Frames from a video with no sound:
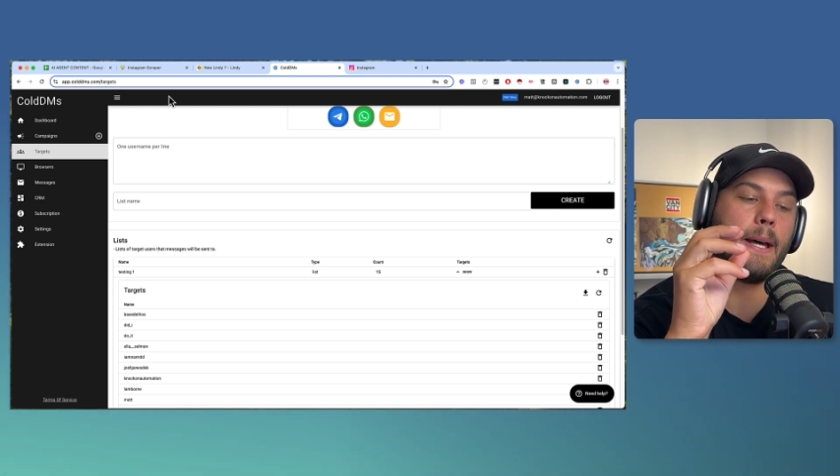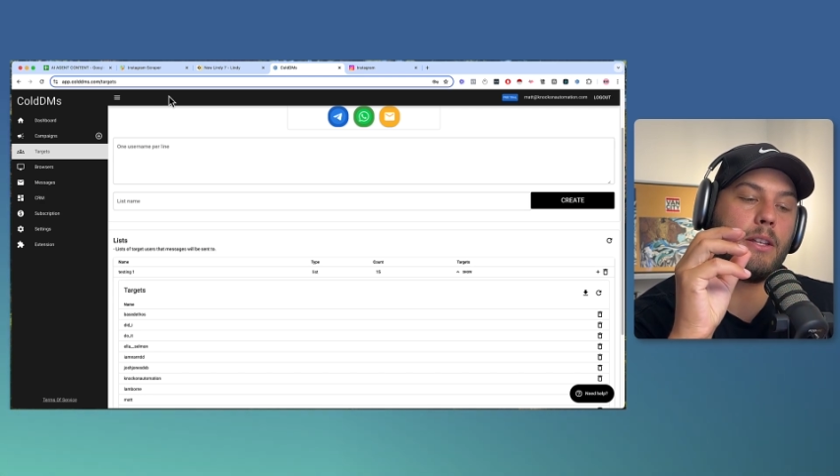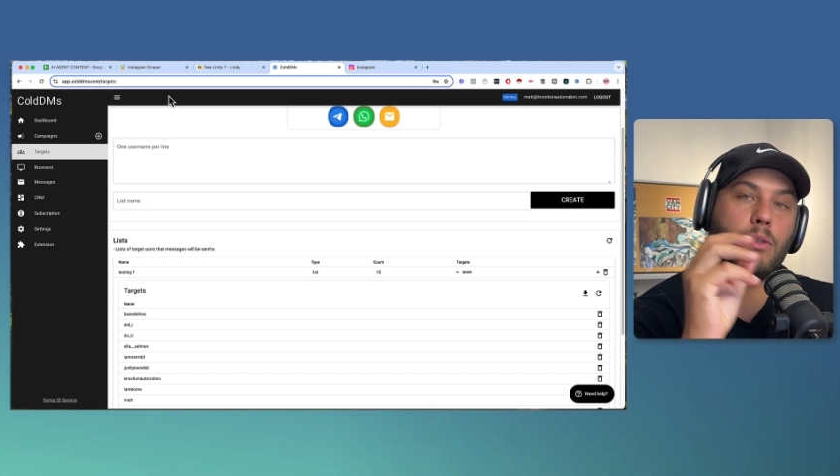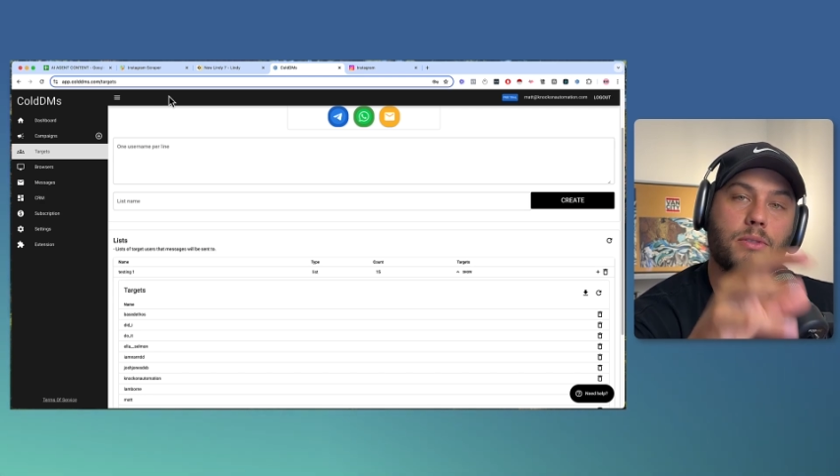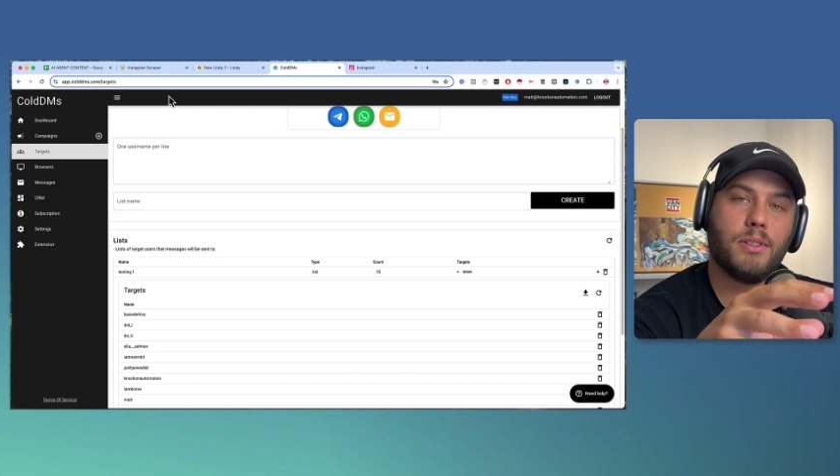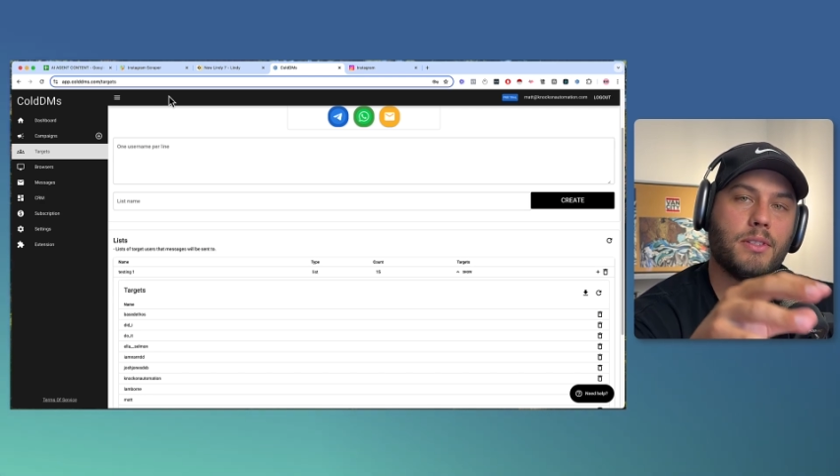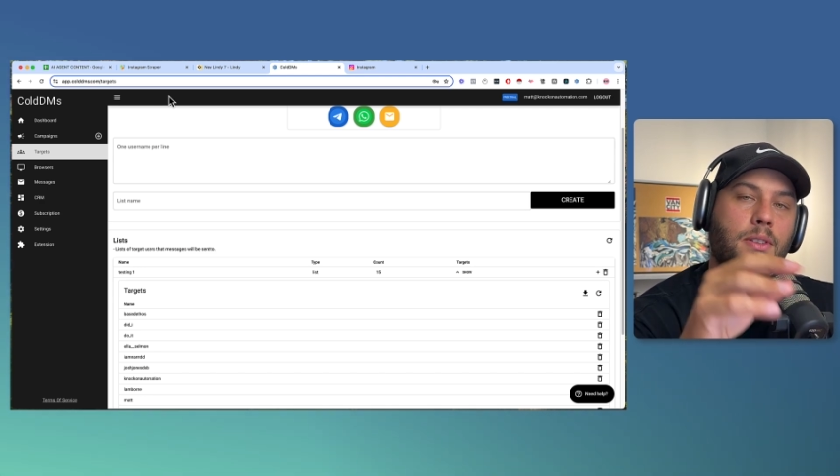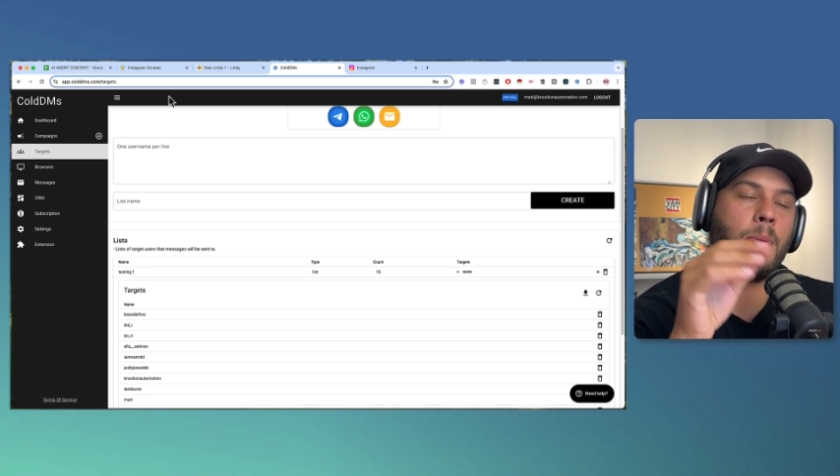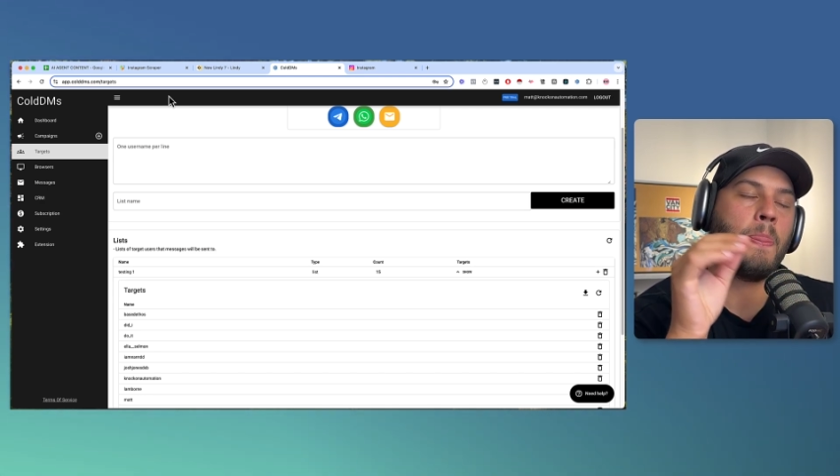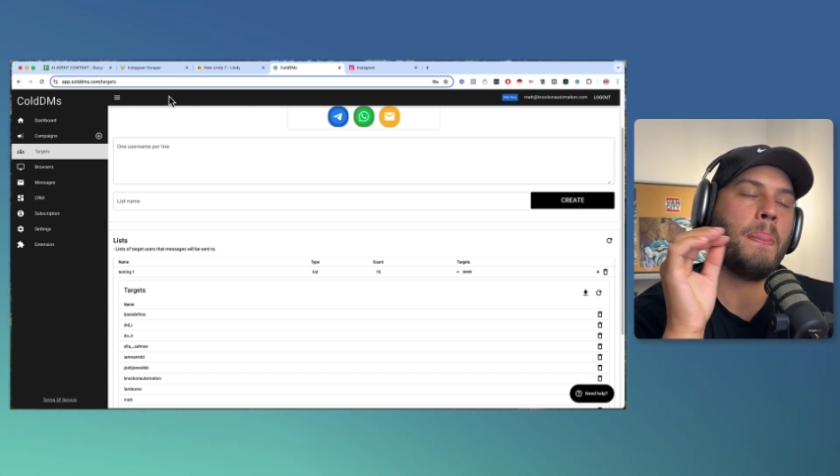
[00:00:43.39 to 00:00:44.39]

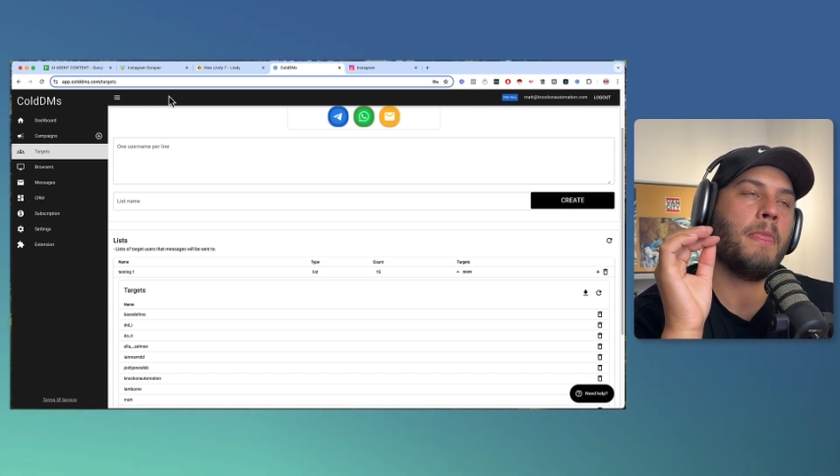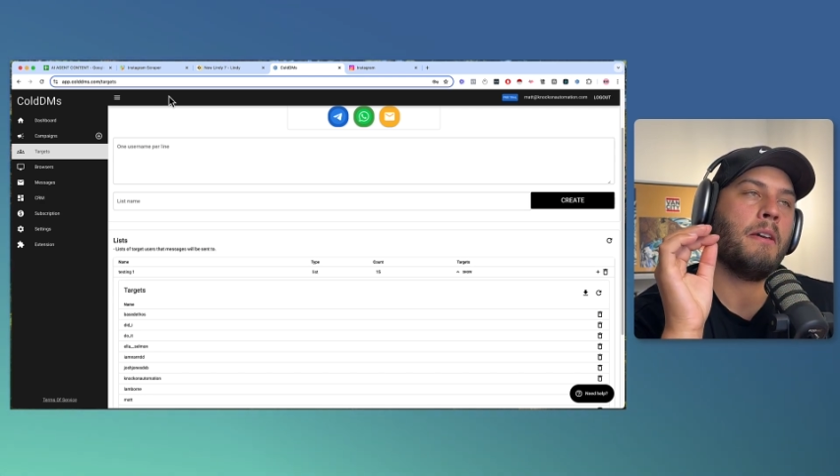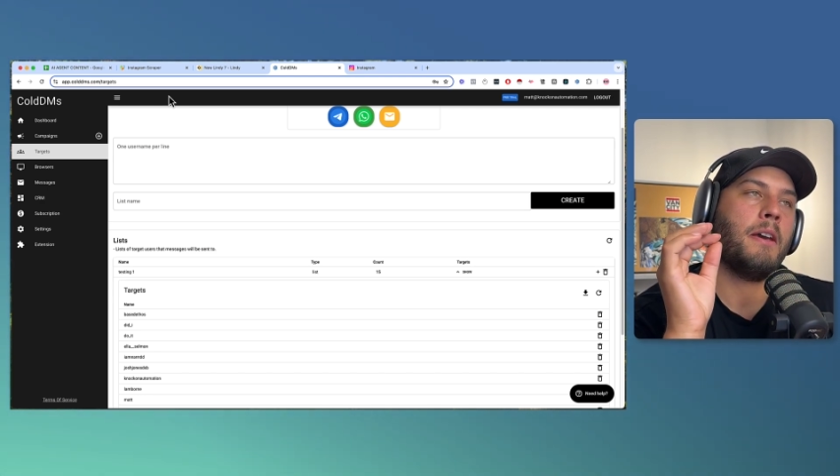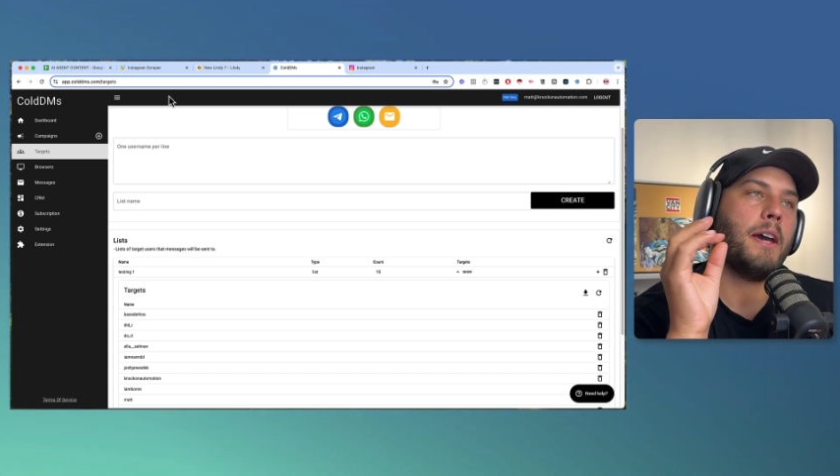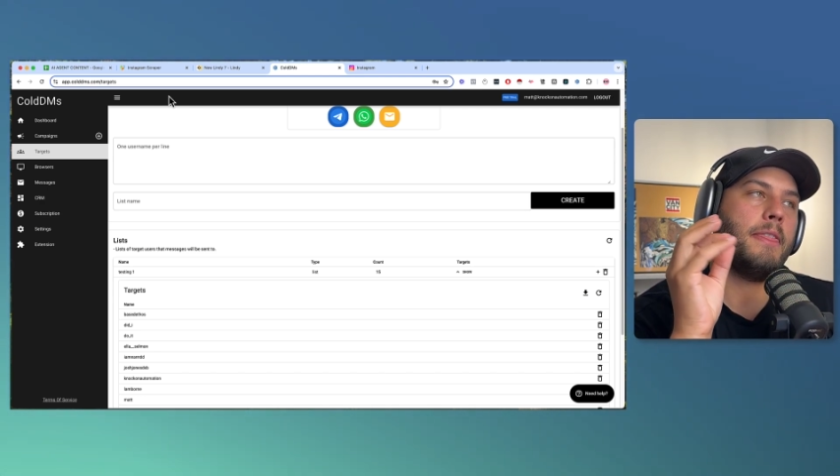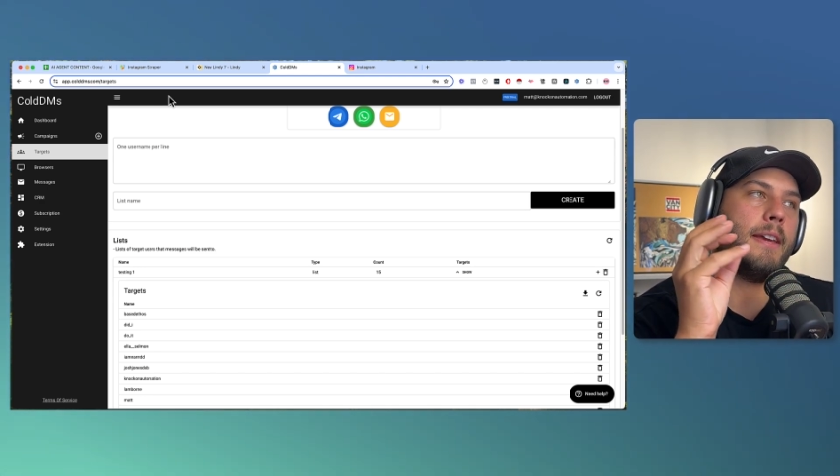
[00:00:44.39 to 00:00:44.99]
users and